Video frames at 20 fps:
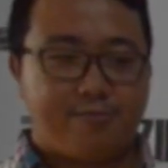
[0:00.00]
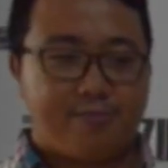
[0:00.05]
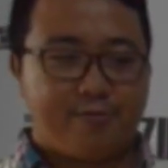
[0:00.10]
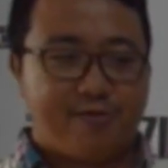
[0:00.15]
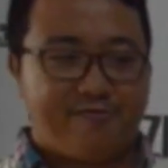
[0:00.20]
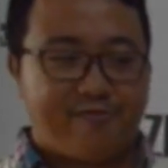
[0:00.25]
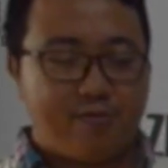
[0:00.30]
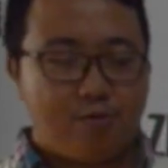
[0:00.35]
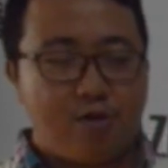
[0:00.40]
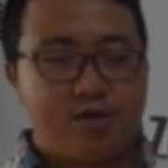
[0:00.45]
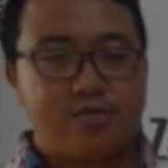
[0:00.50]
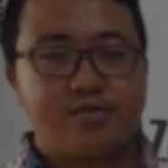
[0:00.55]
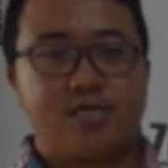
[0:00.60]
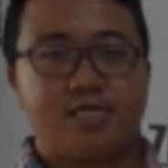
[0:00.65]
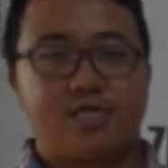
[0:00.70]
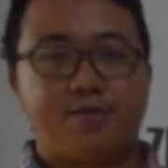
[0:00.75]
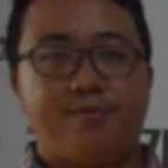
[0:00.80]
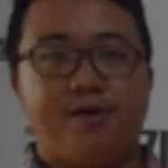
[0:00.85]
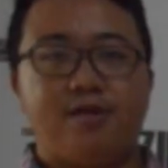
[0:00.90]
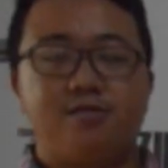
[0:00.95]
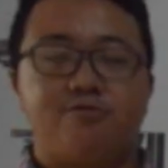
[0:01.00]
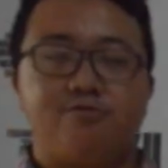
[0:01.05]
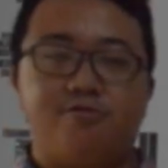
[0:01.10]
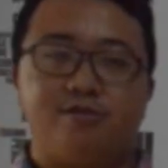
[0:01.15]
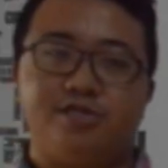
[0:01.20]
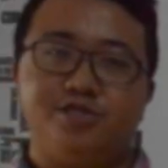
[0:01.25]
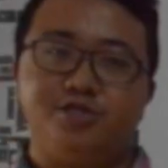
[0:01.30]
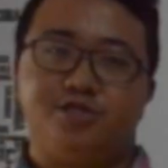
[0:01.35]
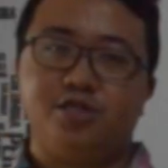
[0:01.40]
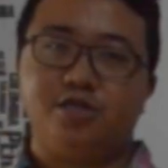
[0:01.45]
if you want to expand to
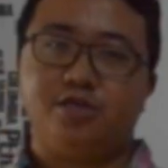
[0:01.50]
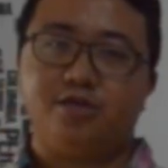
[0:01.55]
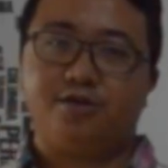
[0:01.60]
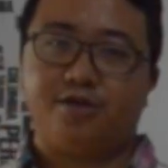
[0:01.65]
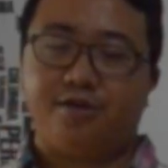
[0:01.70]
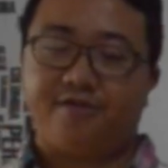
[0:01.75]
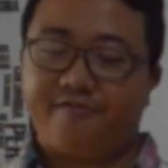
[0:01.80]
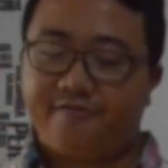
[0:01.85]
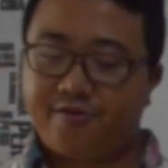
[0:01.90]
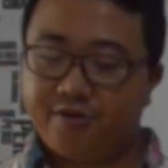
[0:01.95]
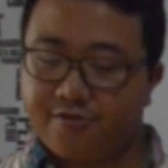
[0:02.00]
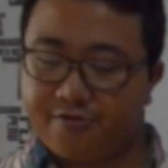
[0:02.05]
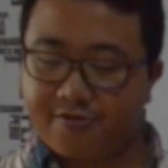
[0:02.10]
Indonesia, there are a few